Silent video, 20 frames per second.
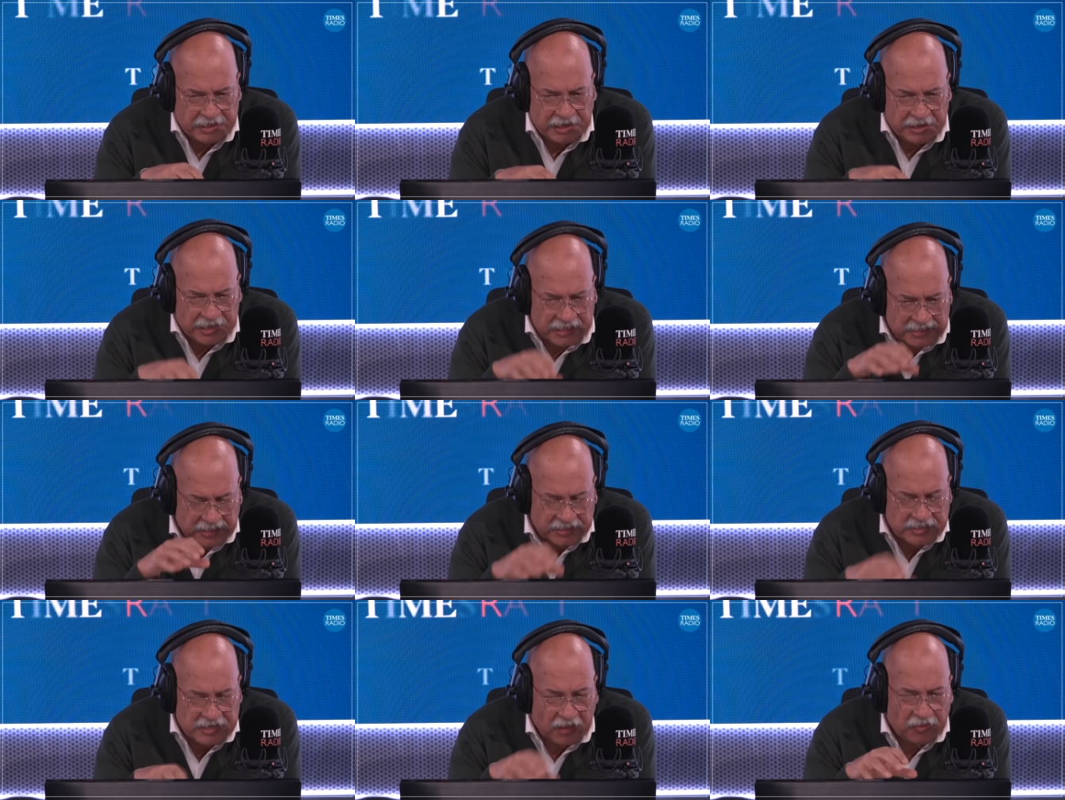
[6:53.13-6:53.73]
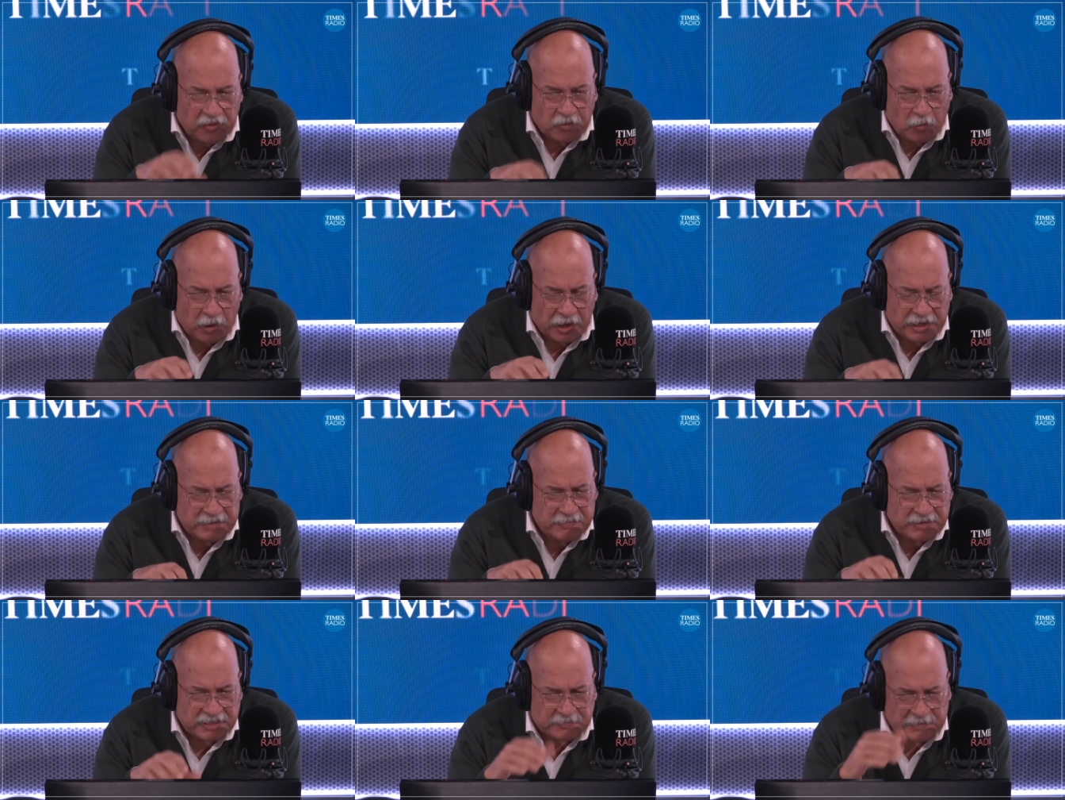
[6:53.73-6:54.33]
Now, here's another one.
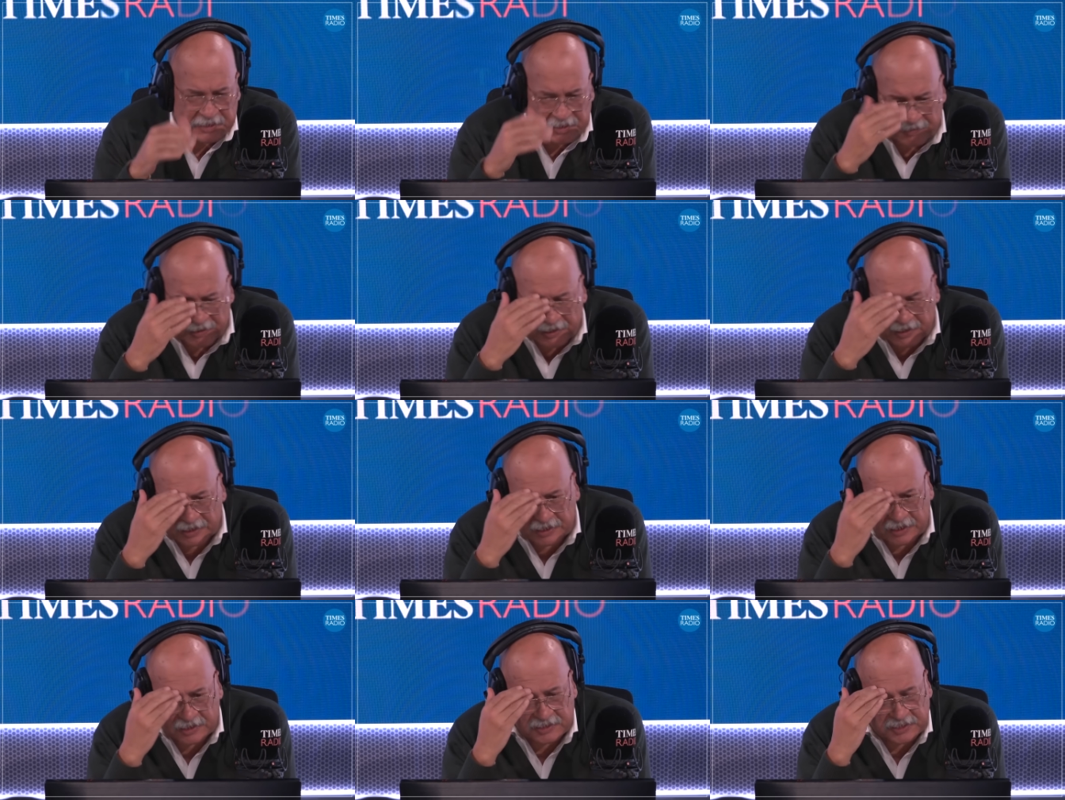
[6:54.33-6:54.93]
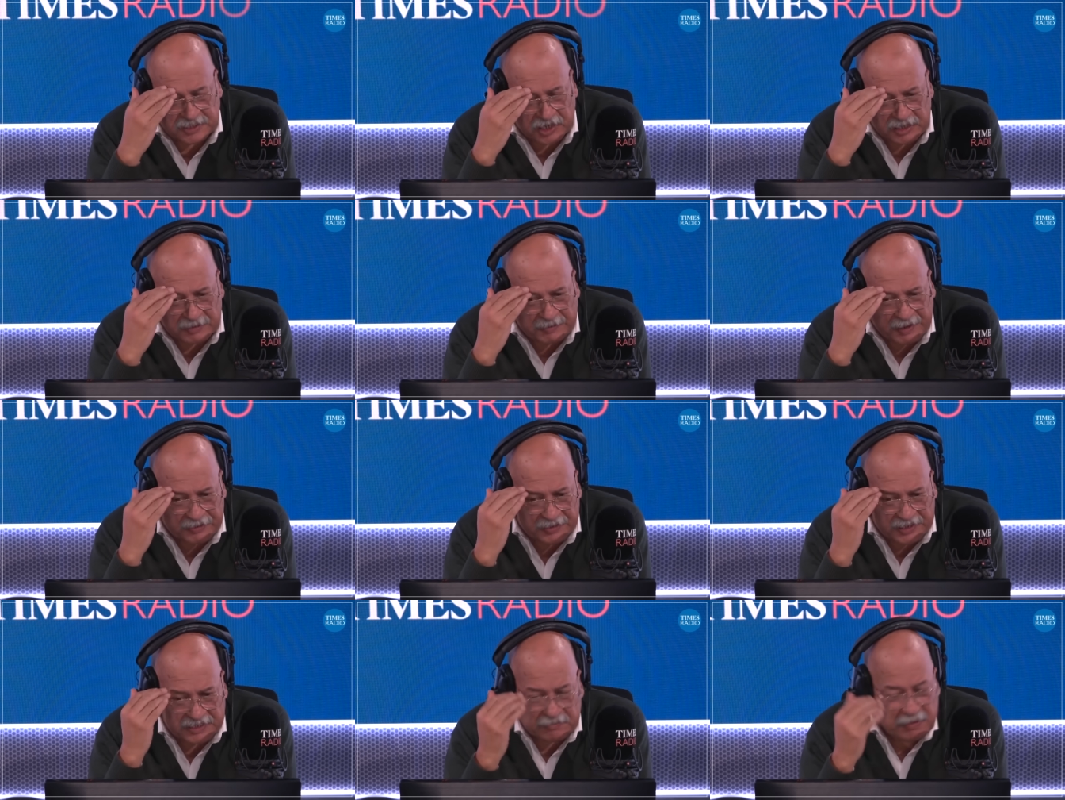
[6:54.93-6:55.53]
He must be concerned
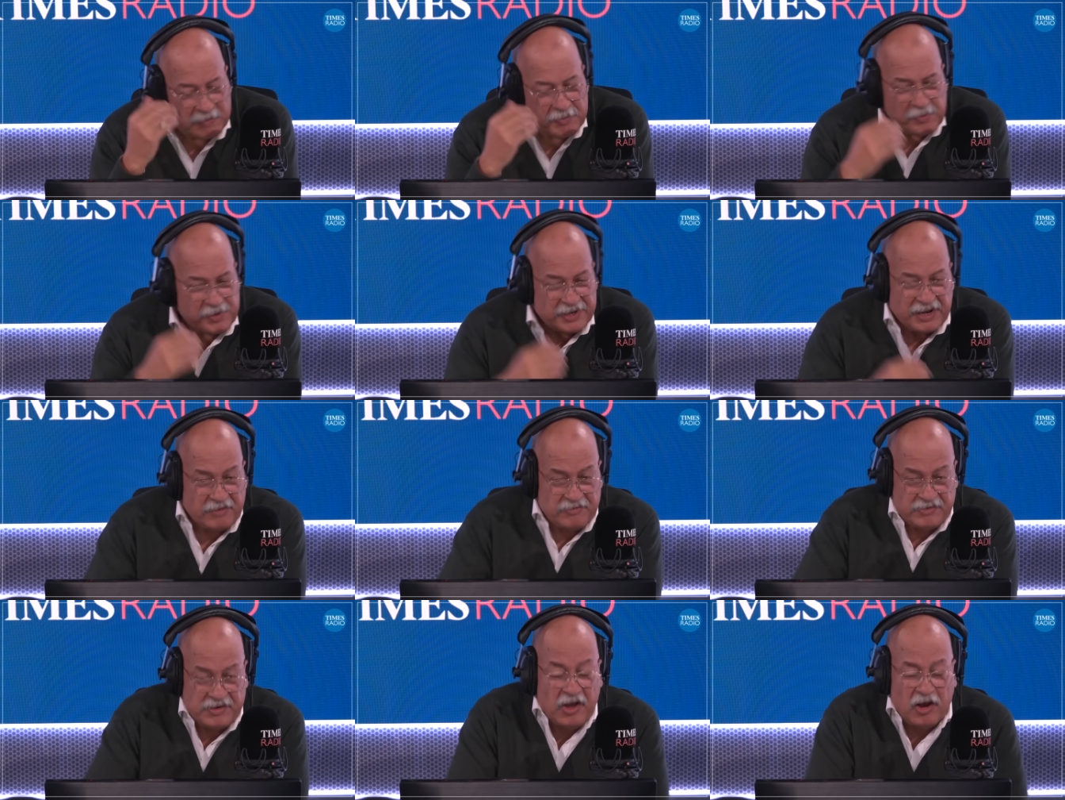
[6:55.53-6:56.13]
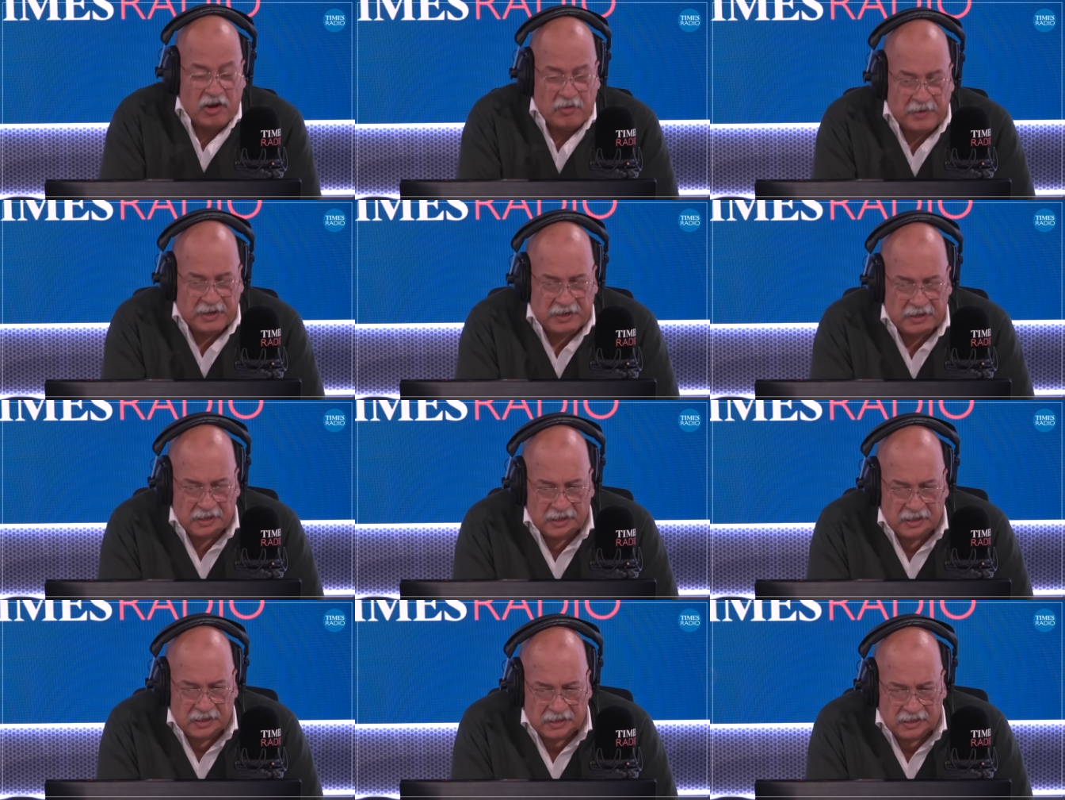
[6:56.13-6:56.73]
about this. Maybe we don't know, but
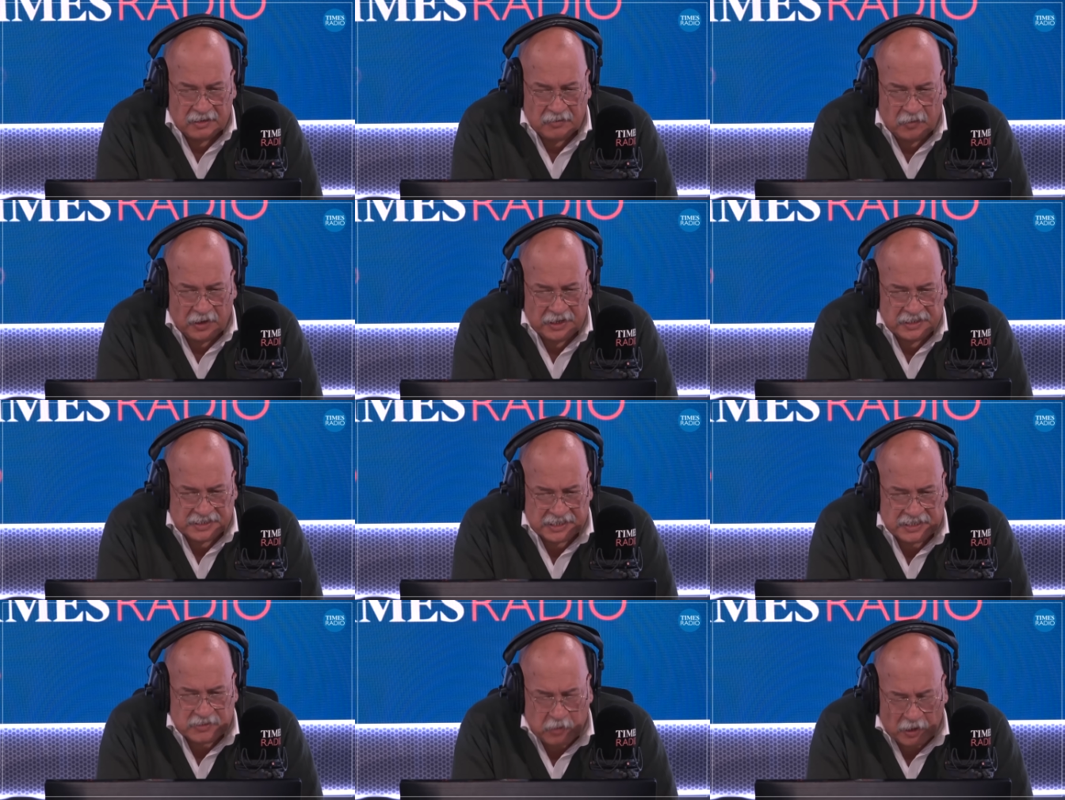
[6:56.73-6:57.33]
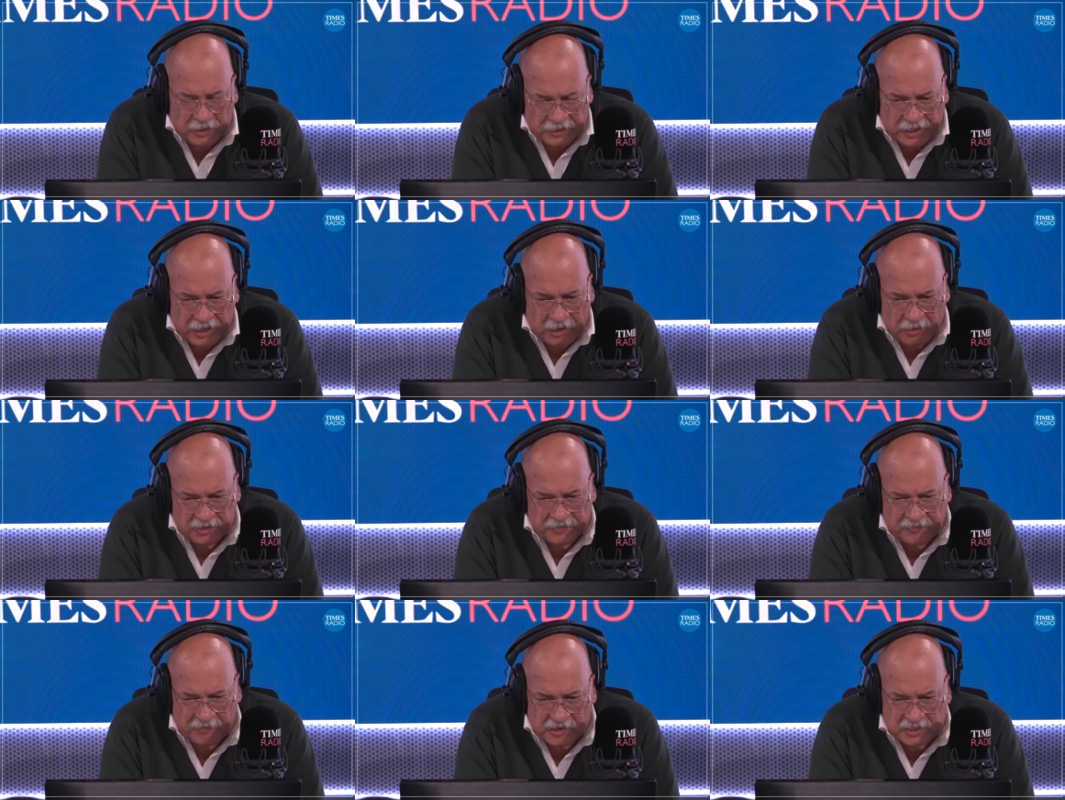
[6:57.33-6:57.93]
where does this one go
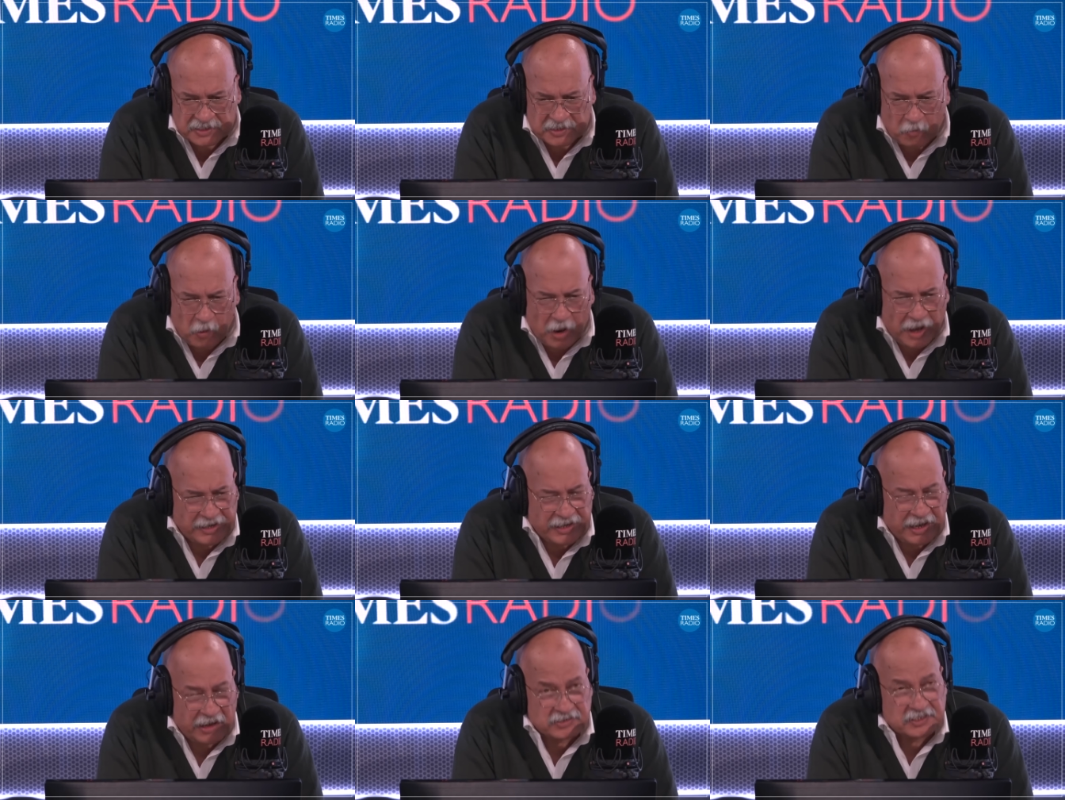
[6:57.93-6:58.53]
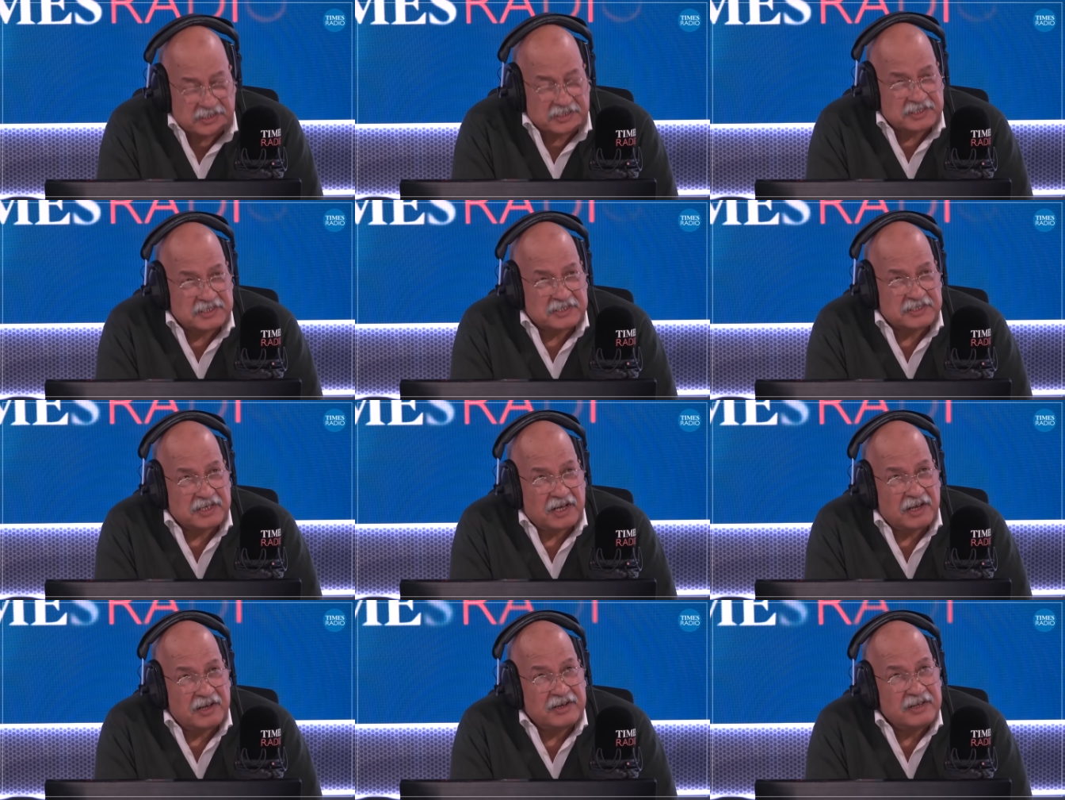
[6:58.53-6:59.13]
as far as the White House is
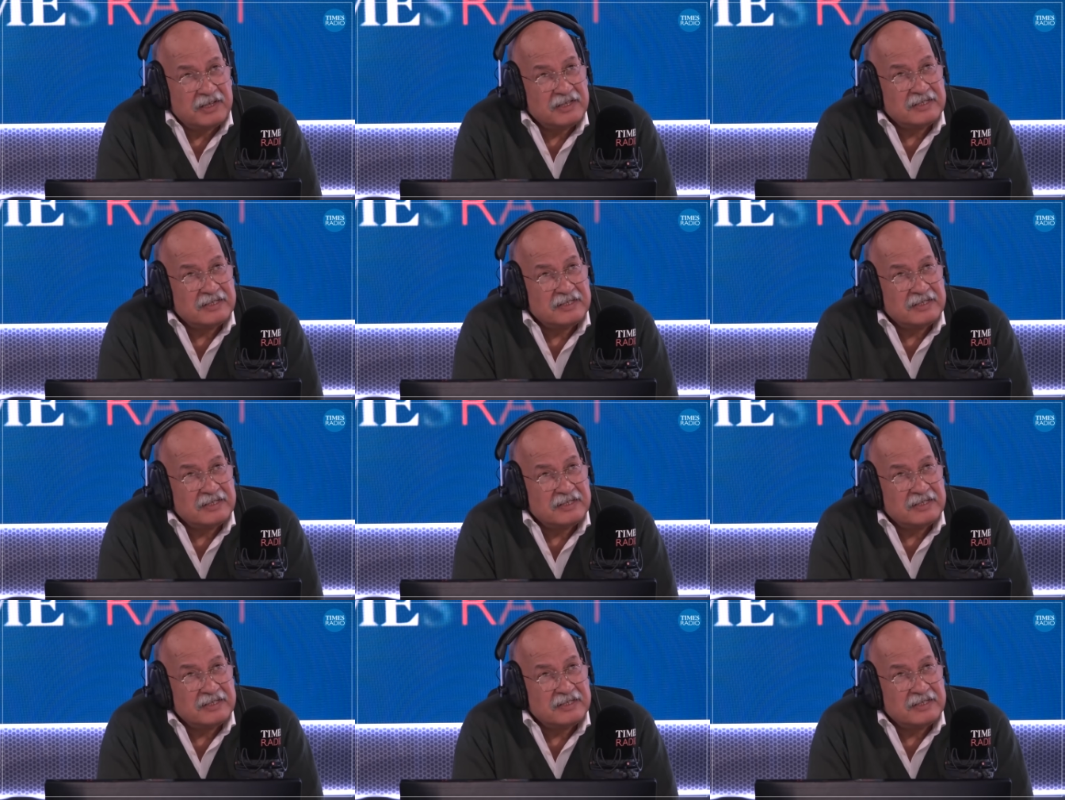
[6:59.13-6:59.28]
concerned?